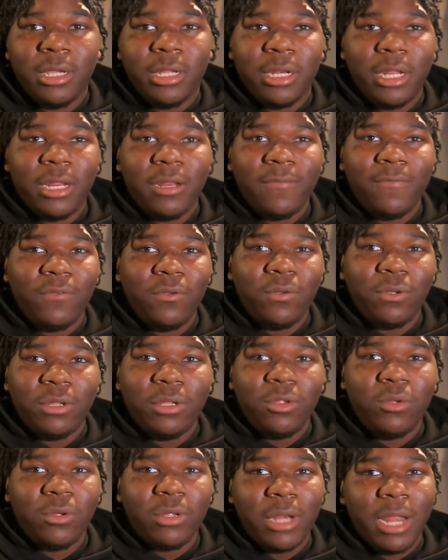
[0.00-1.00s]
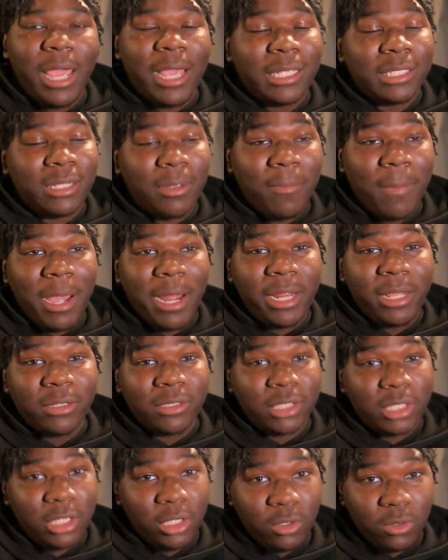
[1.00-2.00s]
that if you can you can ask somebody
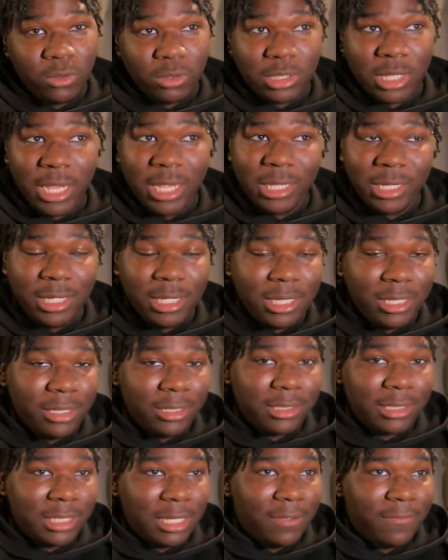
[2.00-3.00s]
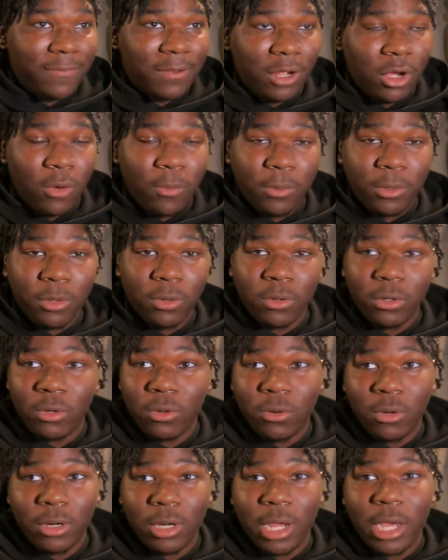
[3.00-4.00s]
else to use their key and see if it open your
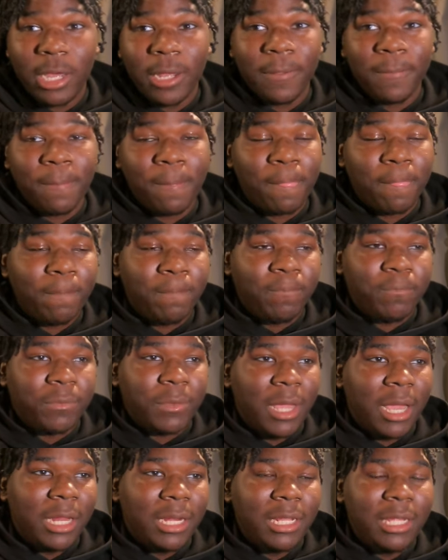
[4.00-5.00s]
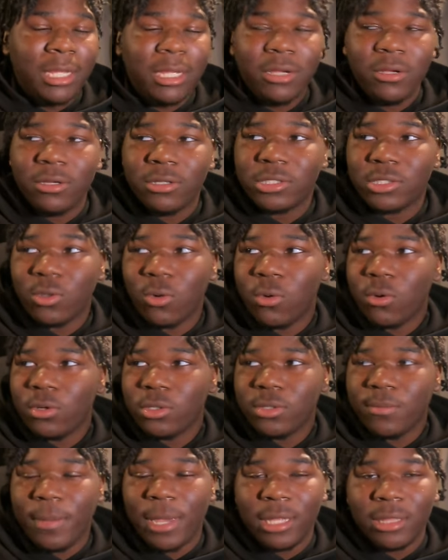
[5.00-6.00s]
door or not. I did hear
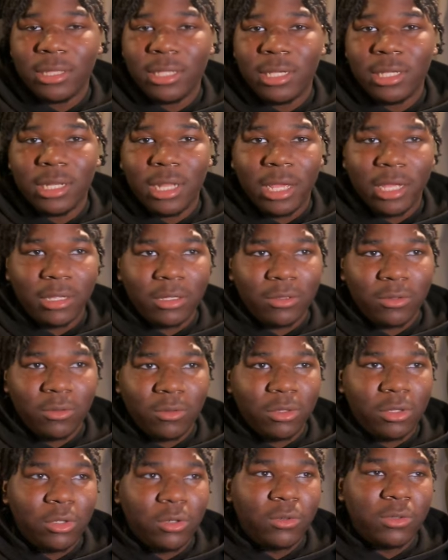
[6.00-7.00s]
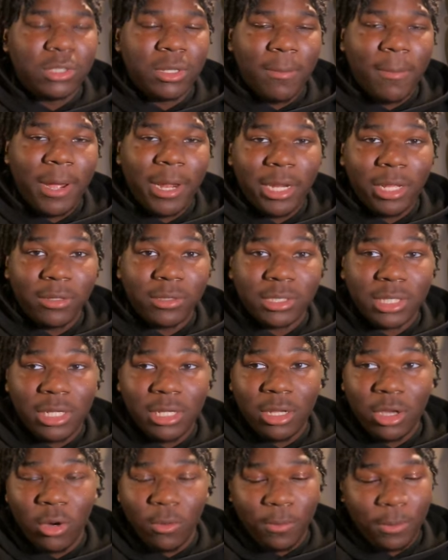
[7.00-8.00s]
stories about that, like you can use somebody else's
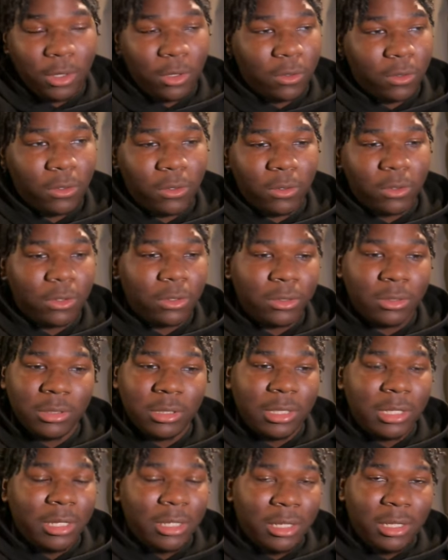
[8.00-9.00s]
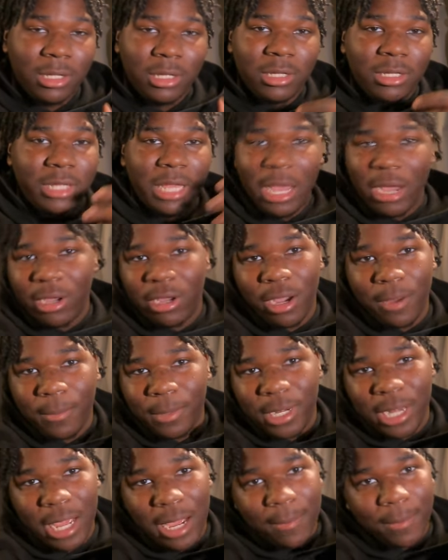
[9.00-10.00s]
key to open your door. Y'all
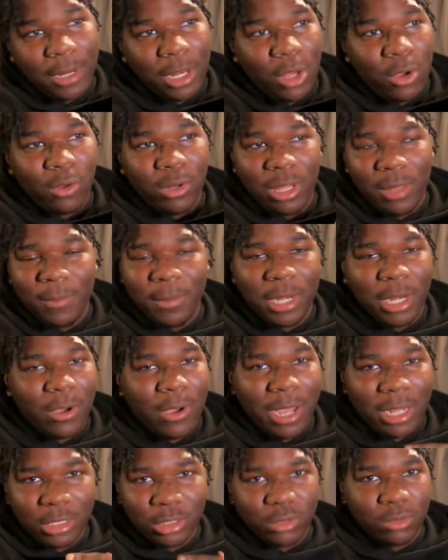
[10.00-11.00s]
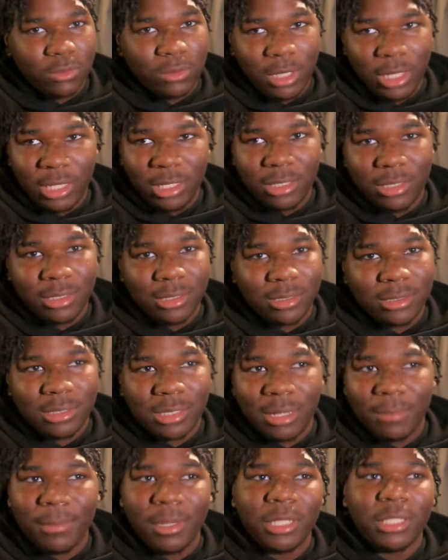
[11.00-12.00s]
comment down below, let me know how true that is.
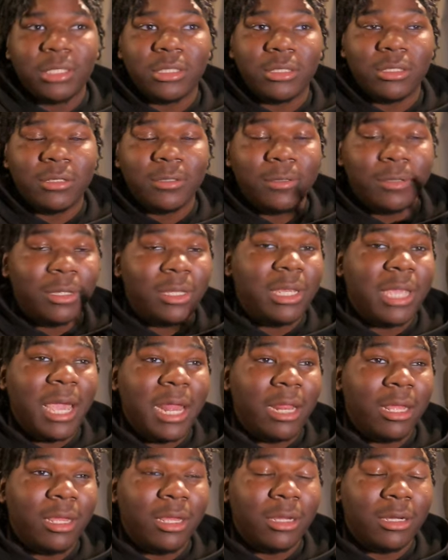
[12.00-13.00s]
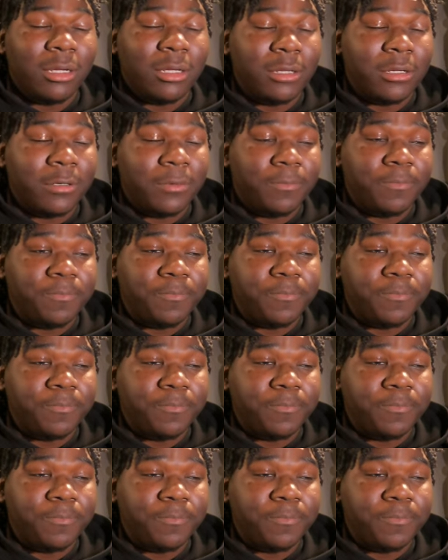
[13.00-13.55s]
I'm not sure. He got a uh,